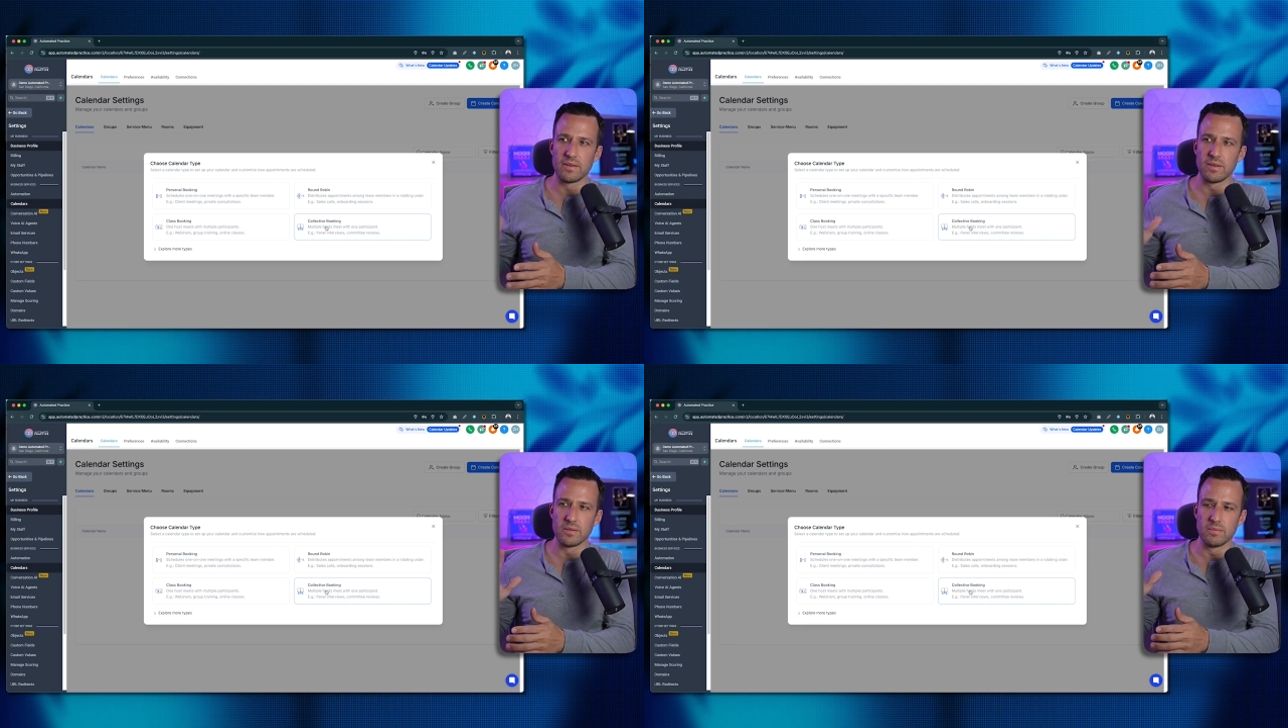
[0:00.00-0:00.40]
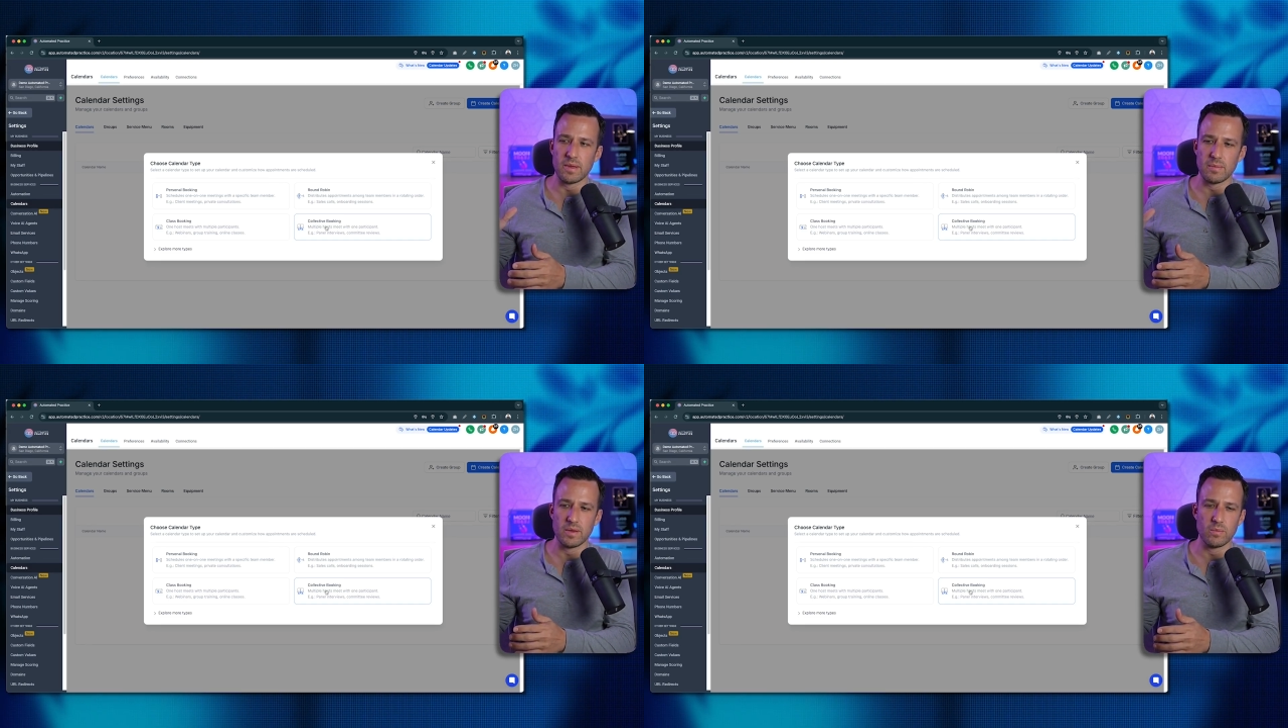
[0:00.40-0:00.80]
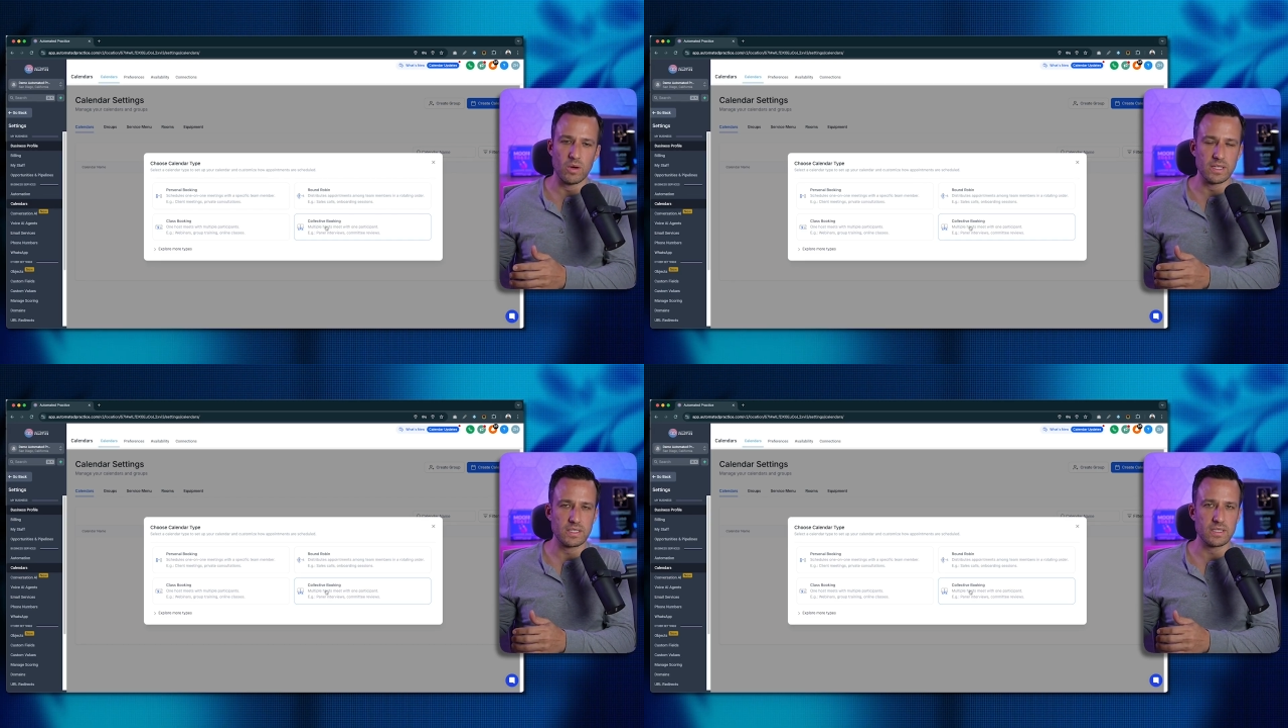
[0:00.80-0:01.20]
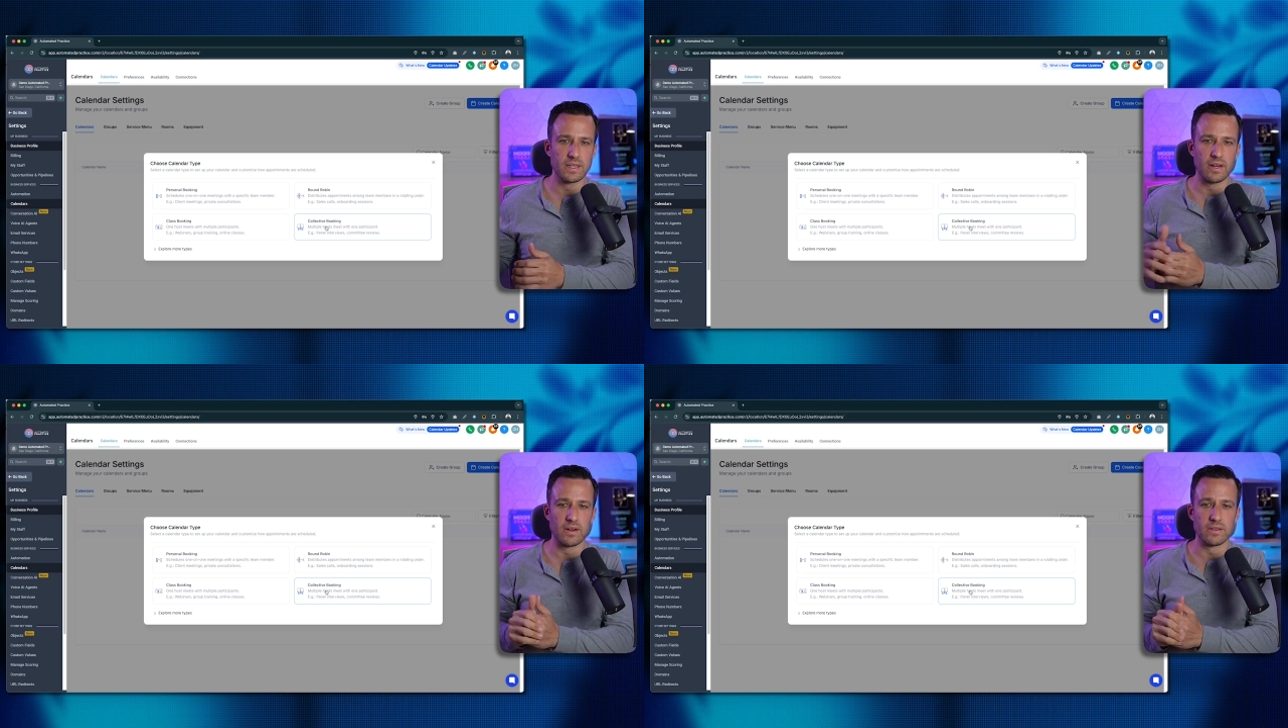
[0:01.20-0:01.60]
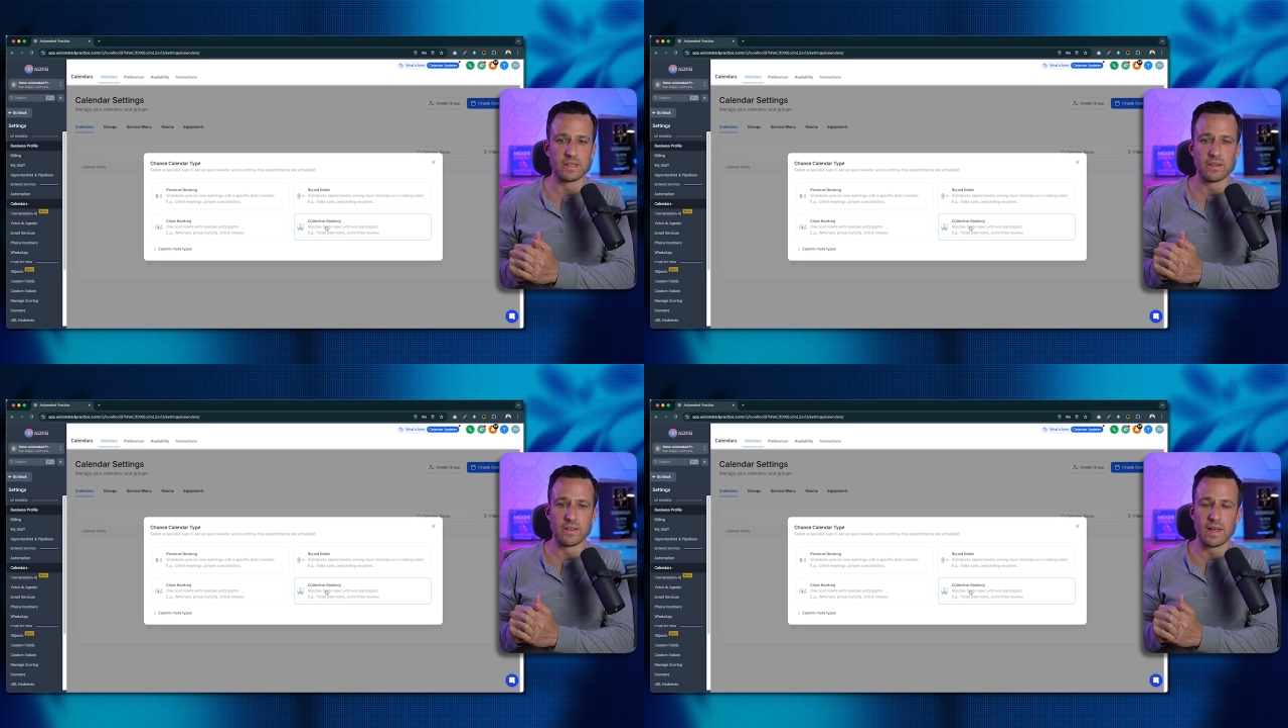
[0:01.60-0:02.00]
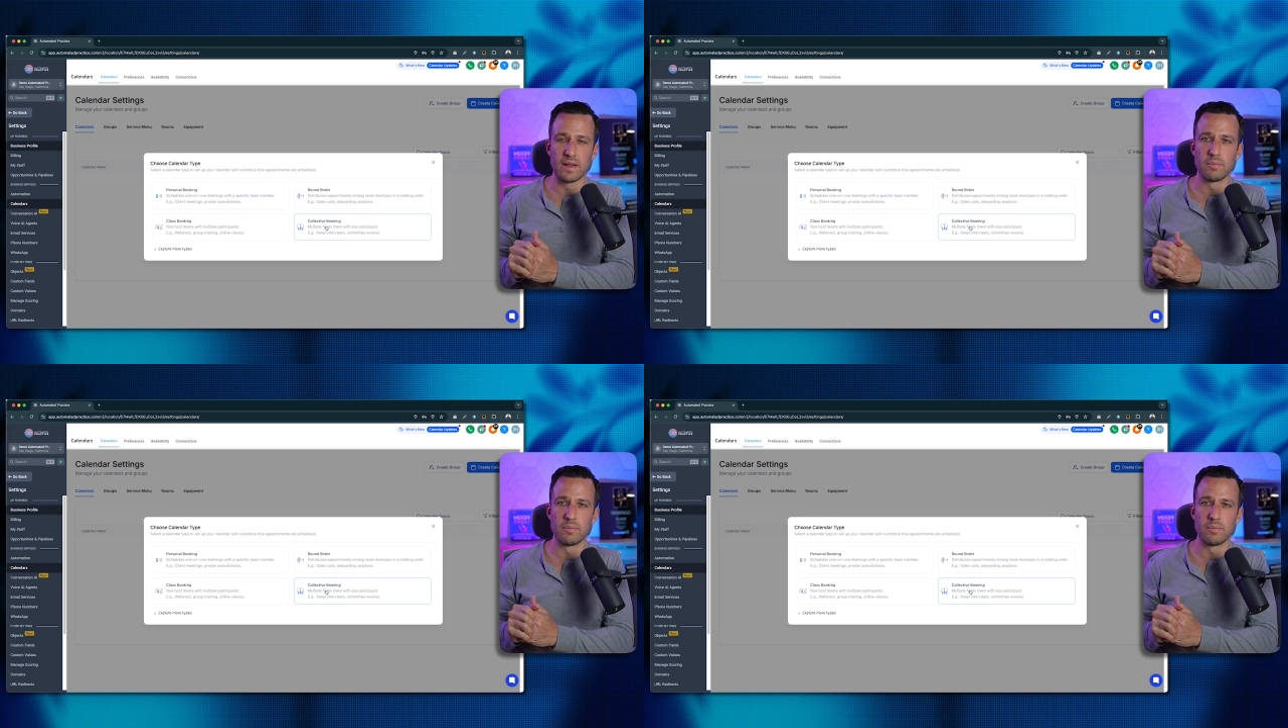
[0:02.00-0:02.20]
You'll maybe want later on down the line.